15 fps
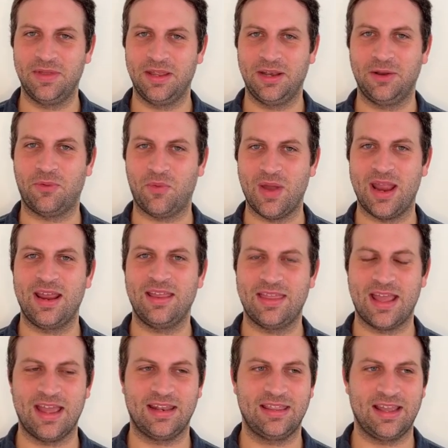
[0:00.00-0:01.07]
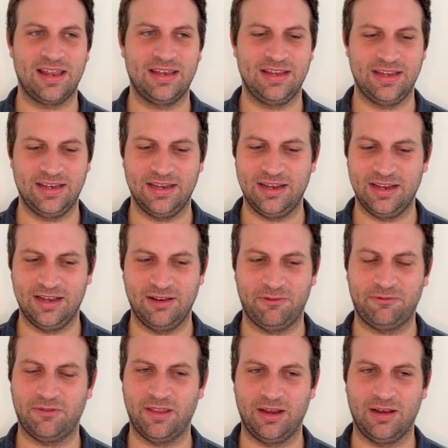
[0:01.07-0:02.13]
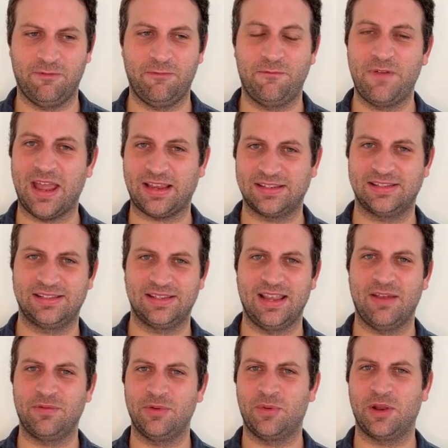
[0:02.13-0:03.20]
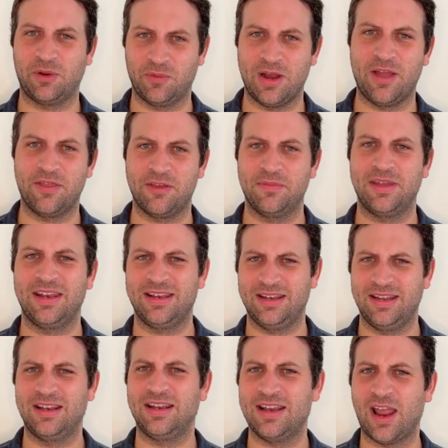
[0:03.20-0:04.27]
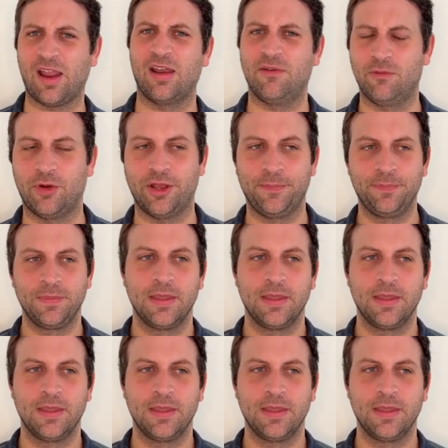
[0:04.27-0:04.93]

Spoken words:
in a way that it affects everyone around them in a negative way.